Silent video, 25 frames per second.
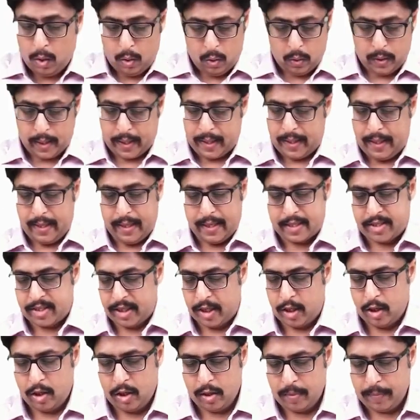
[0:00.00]
Okay,
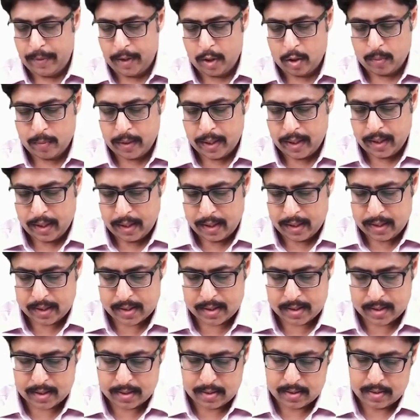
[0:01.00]
extradural hematoma
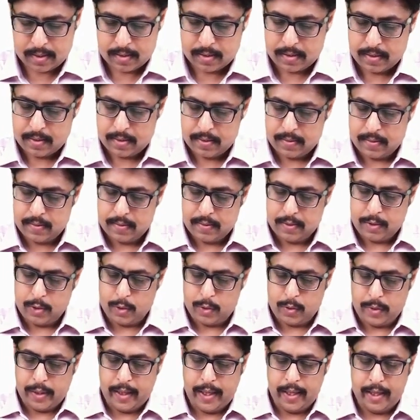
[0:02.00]
is due
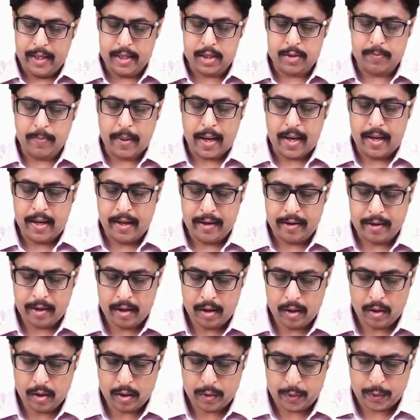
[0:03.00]
to heat is
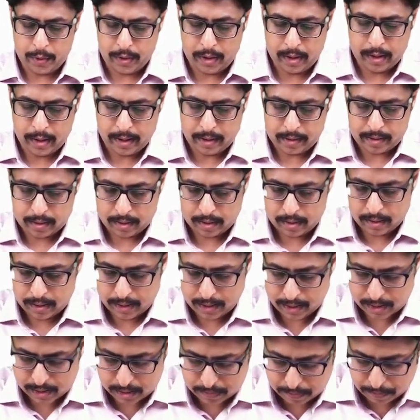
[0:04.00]
bilateral or unilateral?
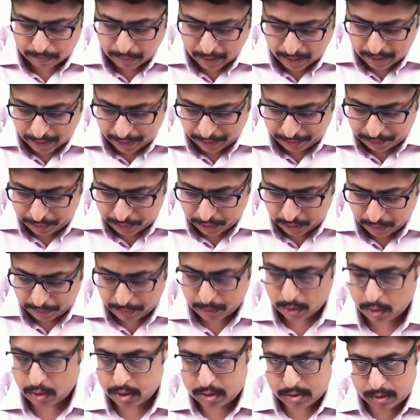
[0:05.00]
It is bilateral
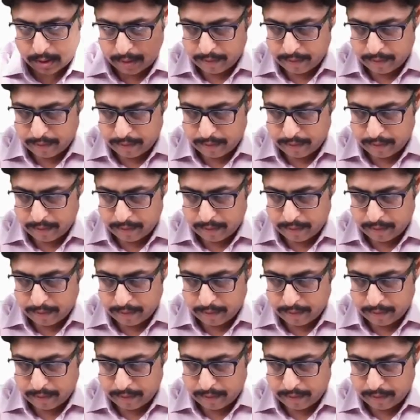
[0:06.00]
because